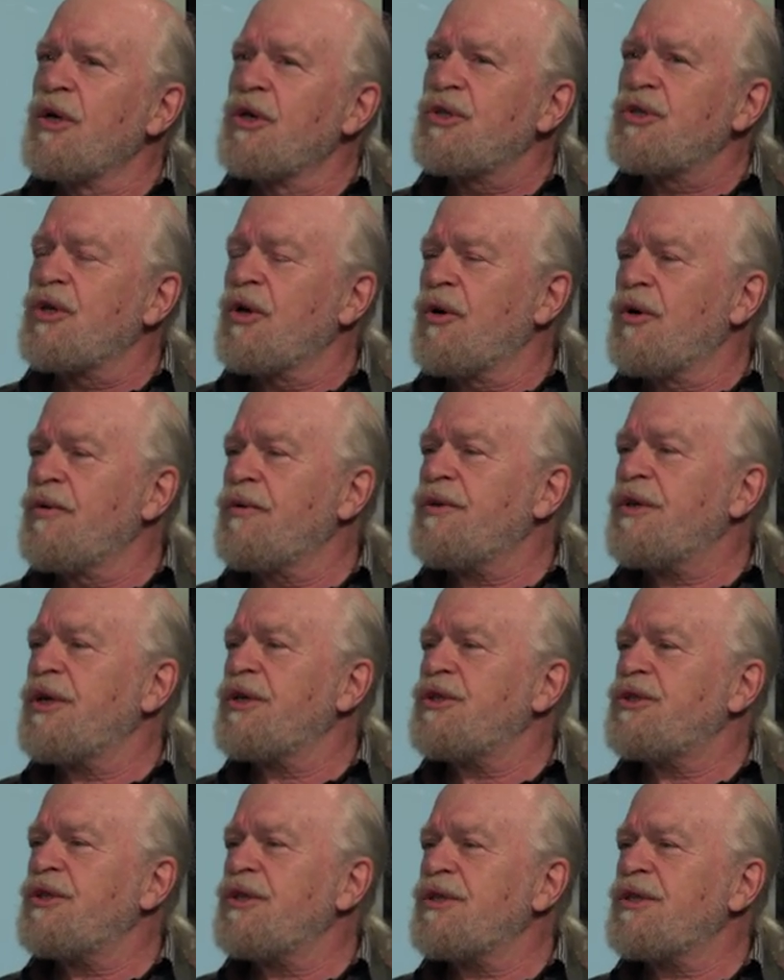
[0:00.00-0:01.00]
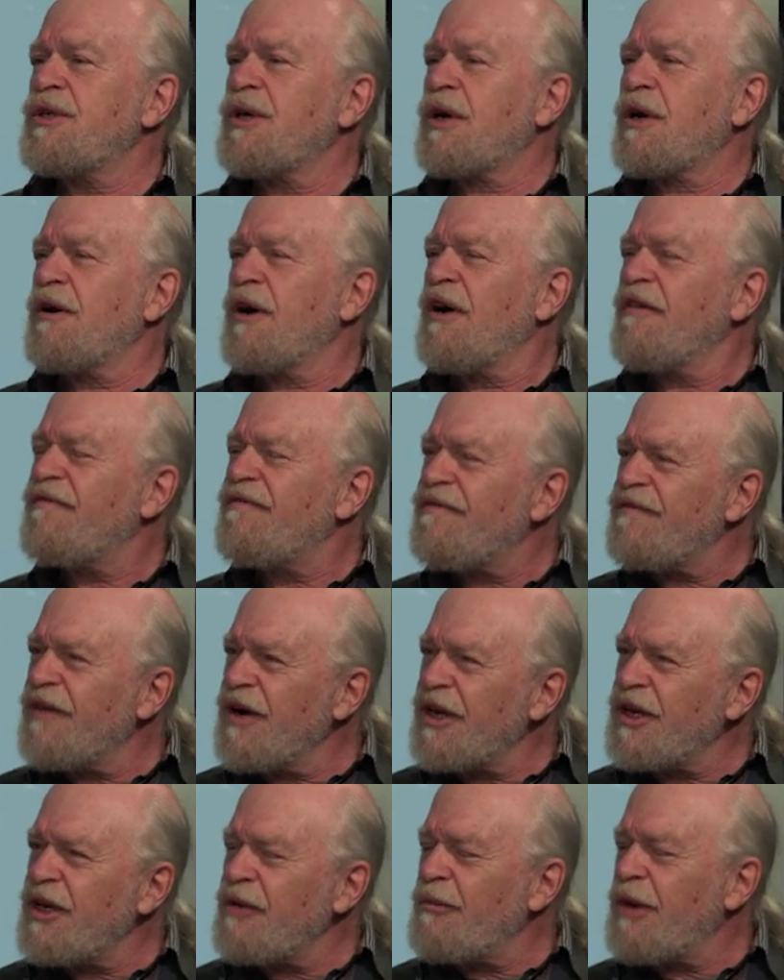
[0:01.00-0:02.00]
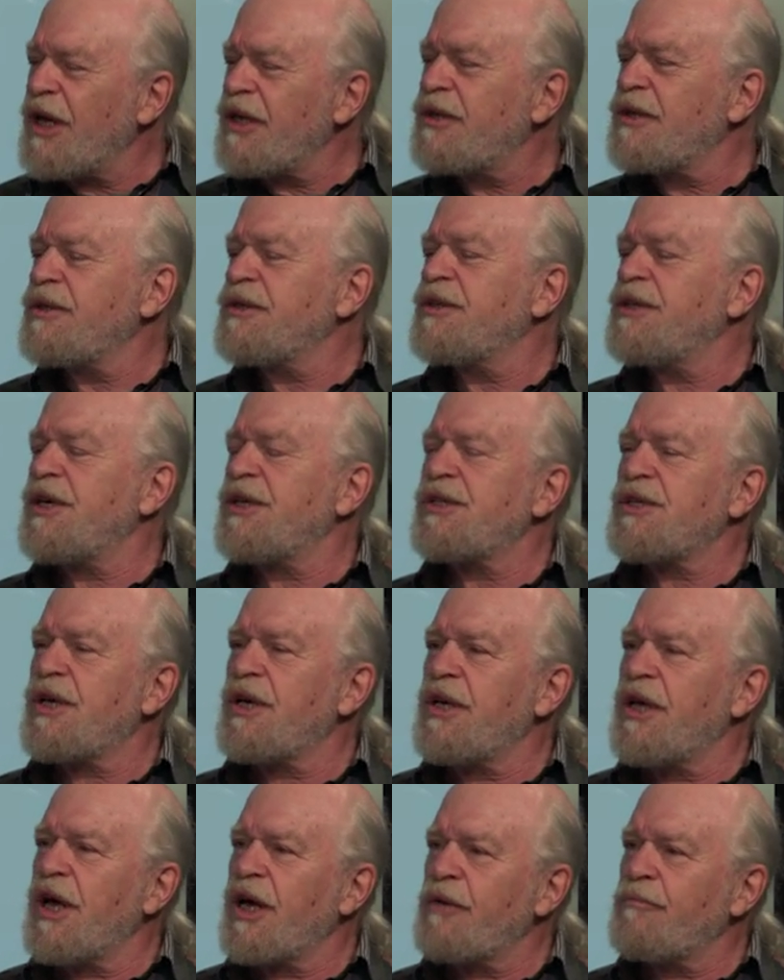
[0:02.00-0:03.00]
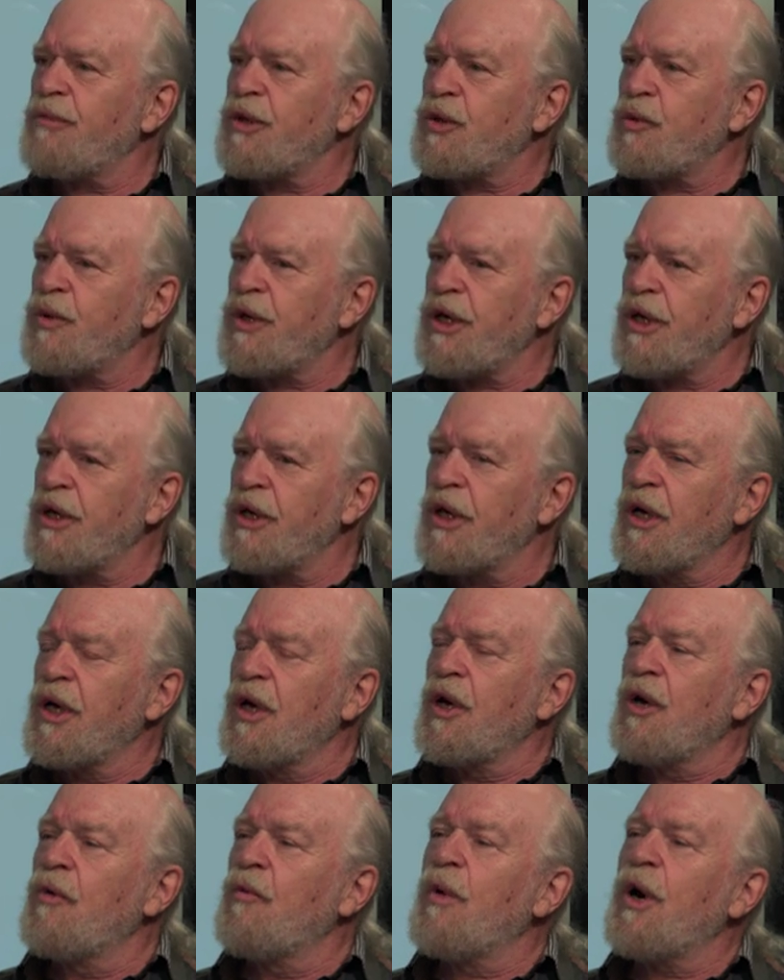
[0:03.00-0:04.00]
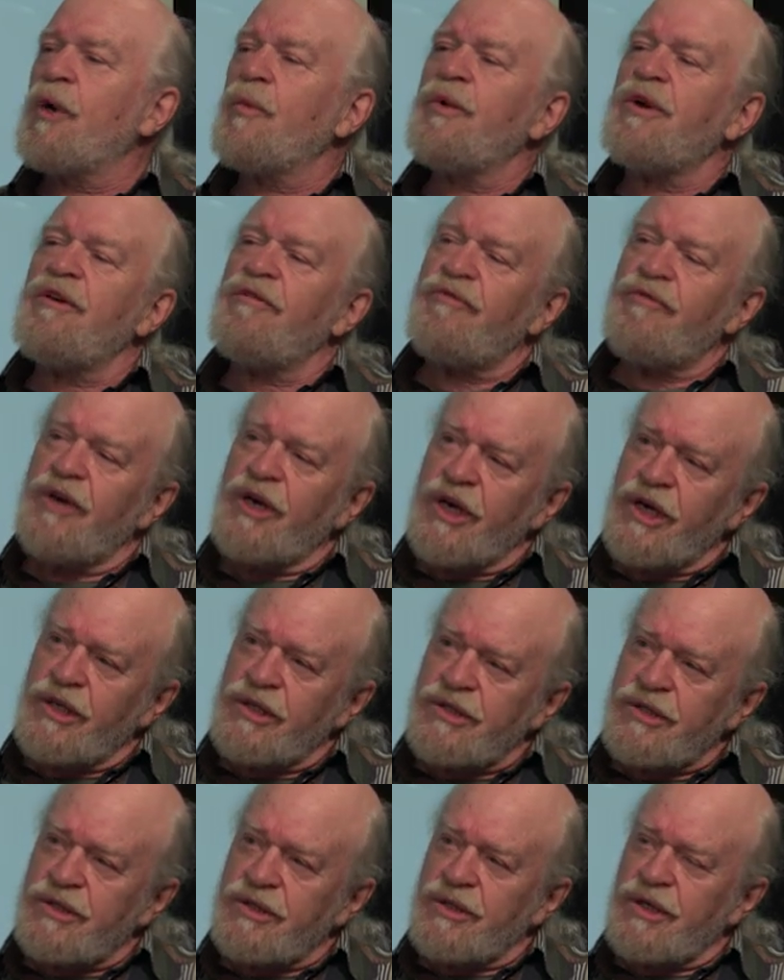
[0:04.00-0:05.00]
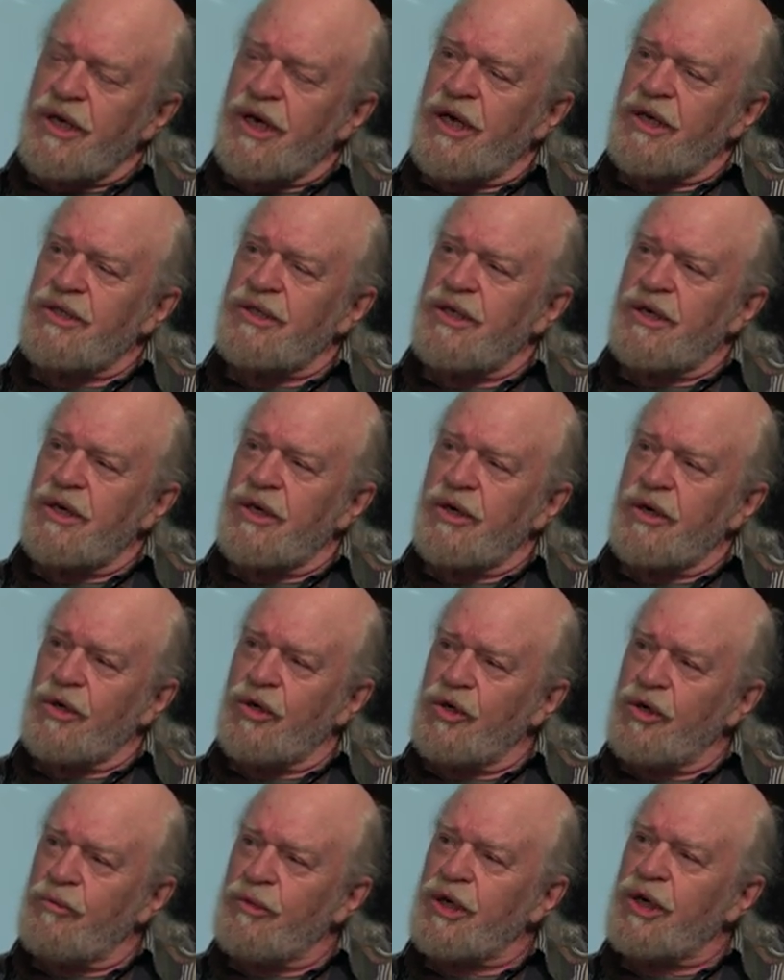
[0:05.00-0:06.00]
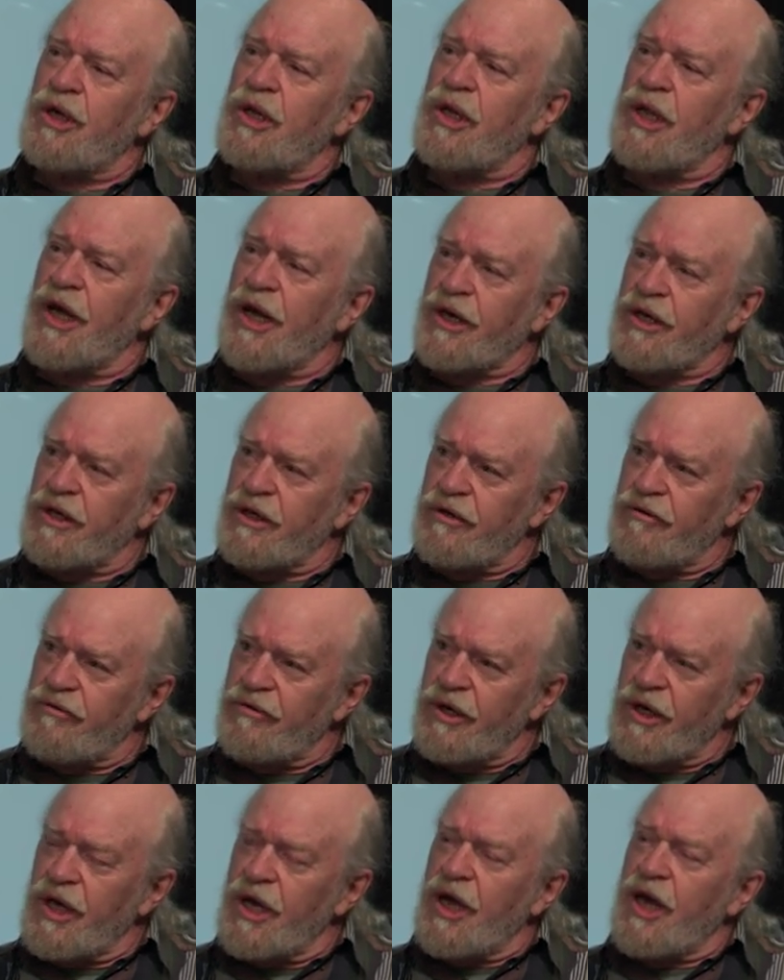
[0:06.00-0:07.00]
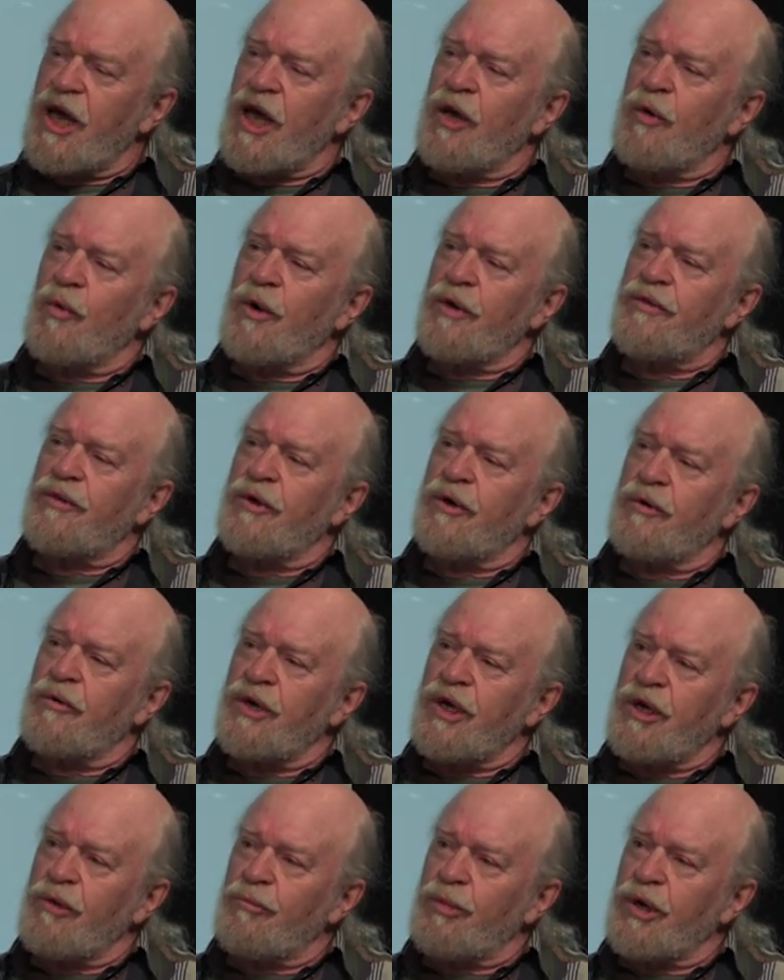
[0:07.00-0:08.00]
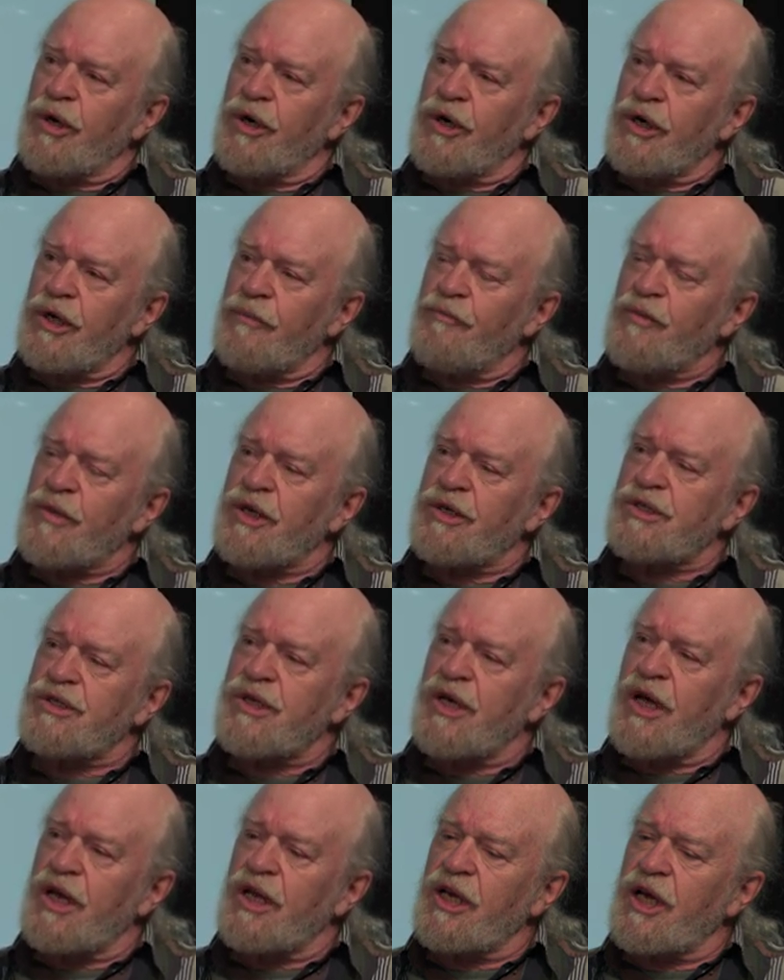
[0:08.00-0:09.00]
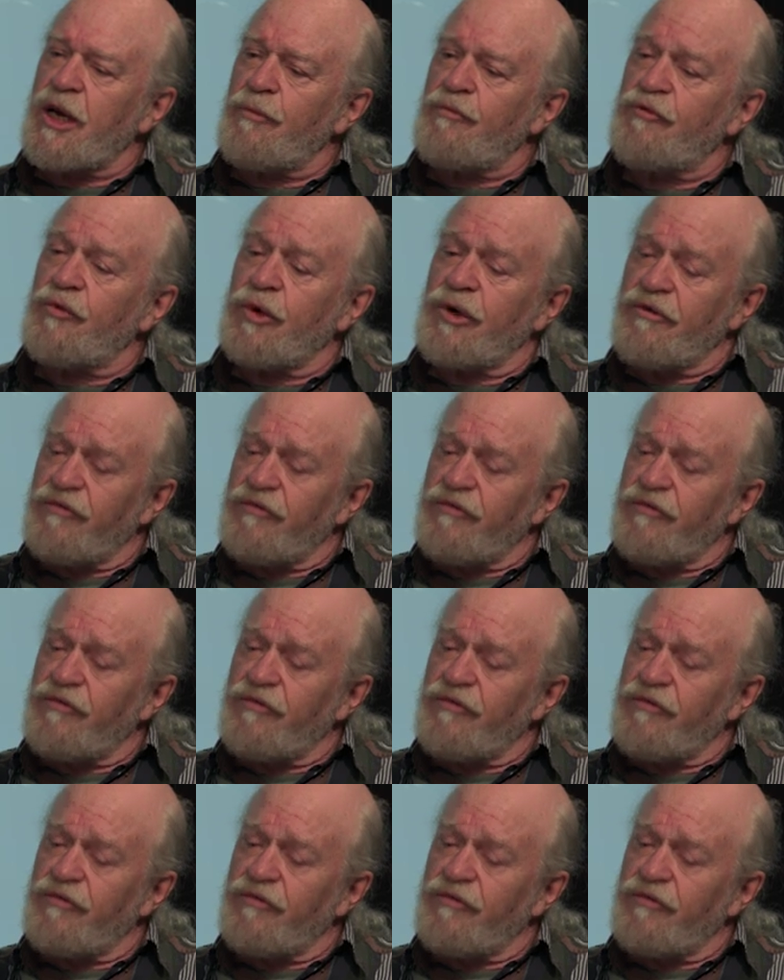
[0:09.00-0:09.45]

So there's just a fundamental disconnect between what we face as a human collective and what the Green Party is standing up for.